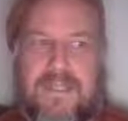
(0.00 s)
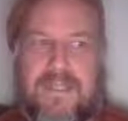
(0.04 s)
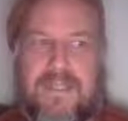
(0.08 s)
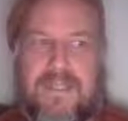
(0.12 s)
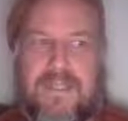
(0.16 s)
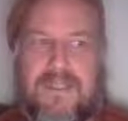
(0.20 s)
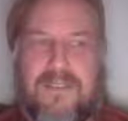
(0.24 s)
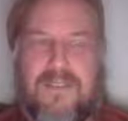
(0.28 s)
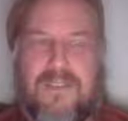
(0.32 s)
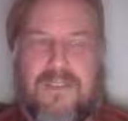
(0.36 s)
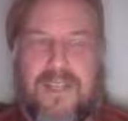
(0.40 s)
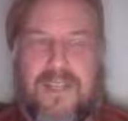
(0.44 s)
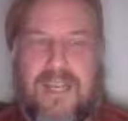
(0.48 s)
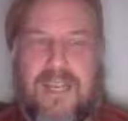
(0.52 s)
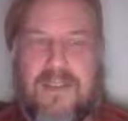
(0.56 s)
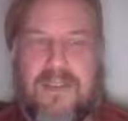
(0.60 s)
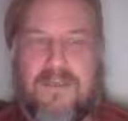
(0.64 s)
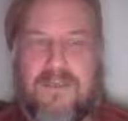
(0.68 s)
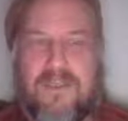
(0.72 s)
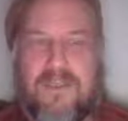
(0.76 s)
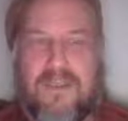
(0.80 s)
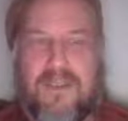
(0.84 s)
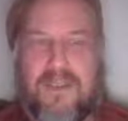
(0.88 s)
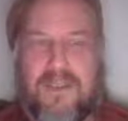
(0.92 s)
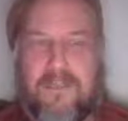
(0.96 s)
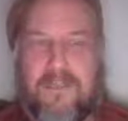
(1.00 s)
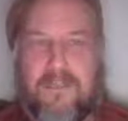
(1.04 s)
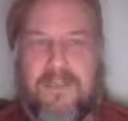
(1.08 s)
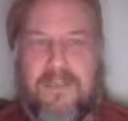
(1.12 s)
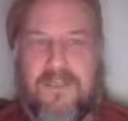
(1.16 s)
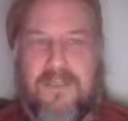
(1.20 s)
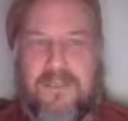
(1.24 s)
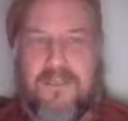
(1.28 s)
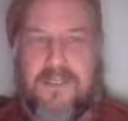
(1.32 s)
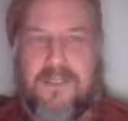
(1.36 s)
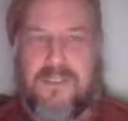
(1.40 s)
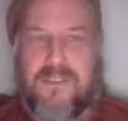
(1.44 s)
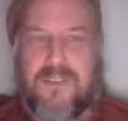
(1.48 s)
to have a
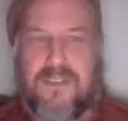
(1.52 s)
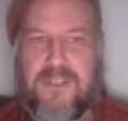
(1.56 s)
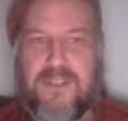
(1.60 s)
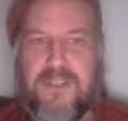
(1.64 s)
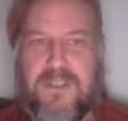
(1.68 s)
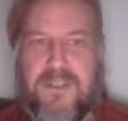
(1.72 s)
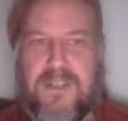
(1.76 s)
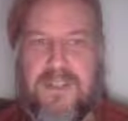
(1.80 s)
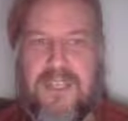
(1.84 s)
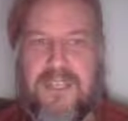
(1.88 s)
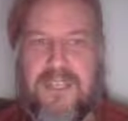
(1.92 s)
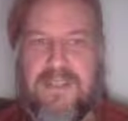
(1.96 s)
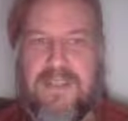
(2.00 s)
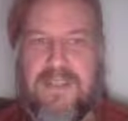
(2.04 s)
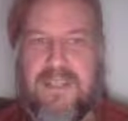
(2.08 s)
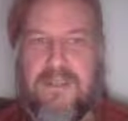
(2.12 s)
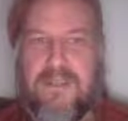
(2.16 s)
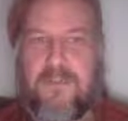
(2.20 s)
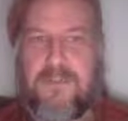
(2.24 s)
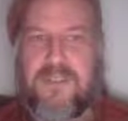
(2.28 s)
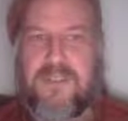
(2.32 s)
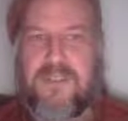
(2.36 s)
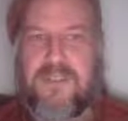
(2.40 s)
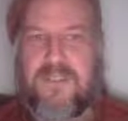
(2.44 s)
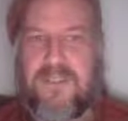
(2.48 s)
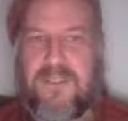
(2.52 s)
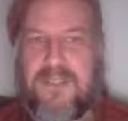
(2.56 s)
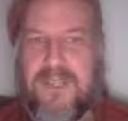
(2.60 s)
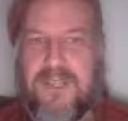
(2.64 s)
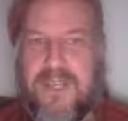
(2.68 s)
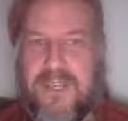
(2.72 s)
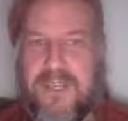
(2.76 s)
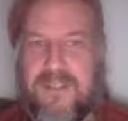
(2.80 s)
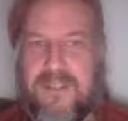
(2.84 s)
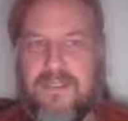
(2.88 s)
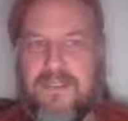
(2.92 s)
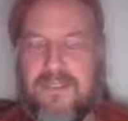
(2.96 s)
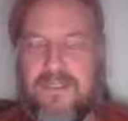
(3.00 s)
position that language is
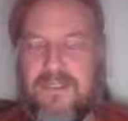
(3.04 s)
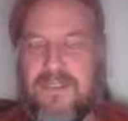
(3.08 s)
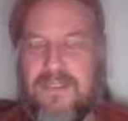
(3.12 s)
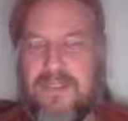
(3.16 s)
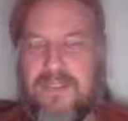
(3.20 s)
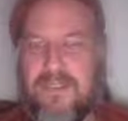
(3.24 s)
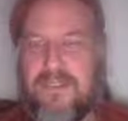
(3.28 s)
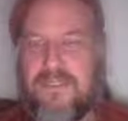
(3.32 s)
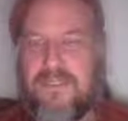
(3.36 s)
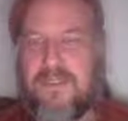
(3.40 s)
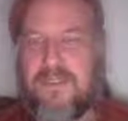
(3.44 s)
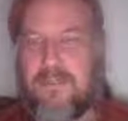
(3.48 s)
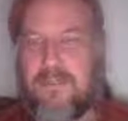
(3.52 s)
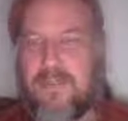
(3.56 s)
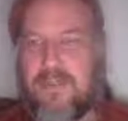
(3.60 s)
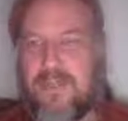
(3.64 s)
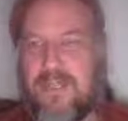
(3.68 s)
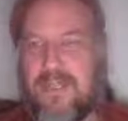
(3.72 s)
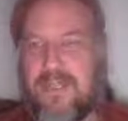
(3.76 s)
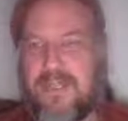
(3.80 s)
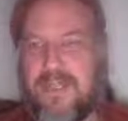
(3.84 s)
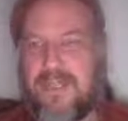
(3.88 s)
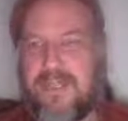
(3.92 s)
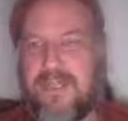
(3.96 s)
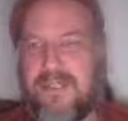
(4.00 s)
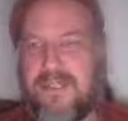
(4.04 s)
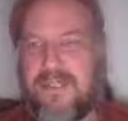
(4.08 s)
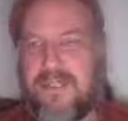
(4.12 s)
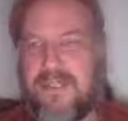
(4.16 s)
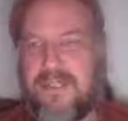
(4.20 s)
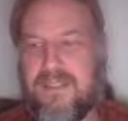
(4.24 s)
innate is implying,